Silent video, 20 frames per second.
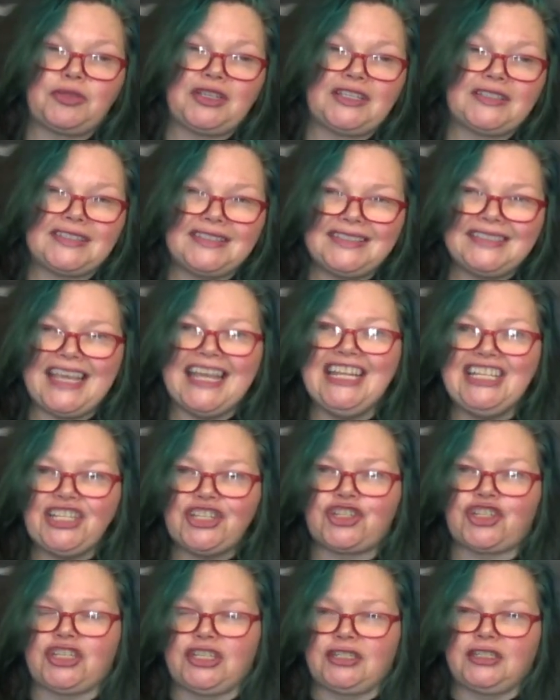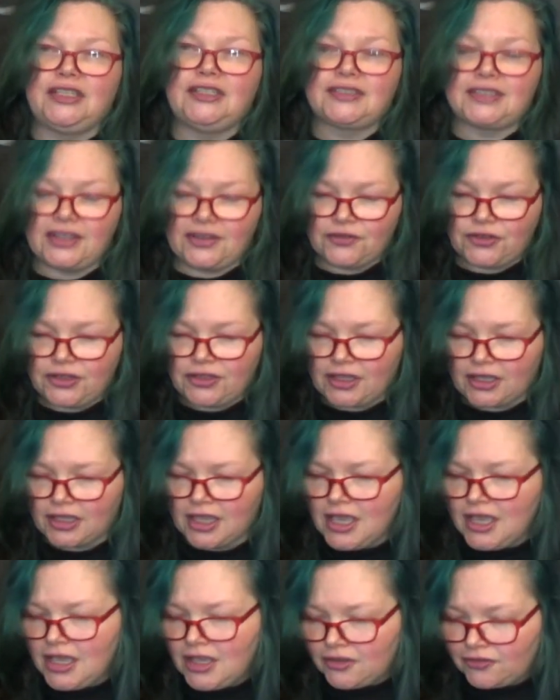because intention is everything.
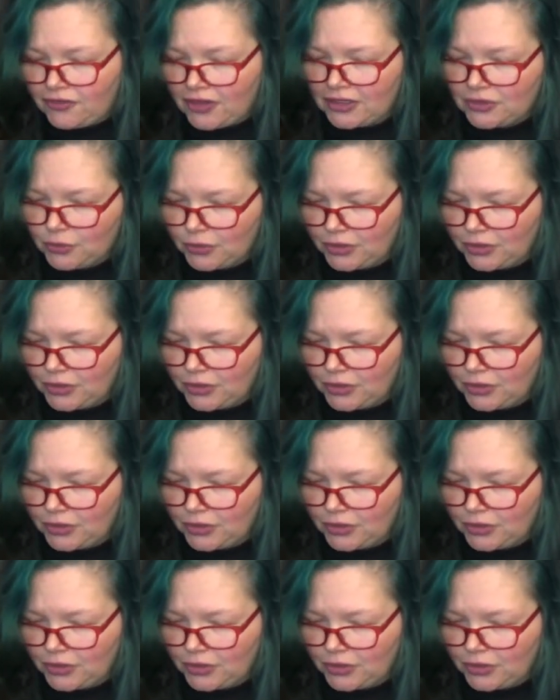In fact,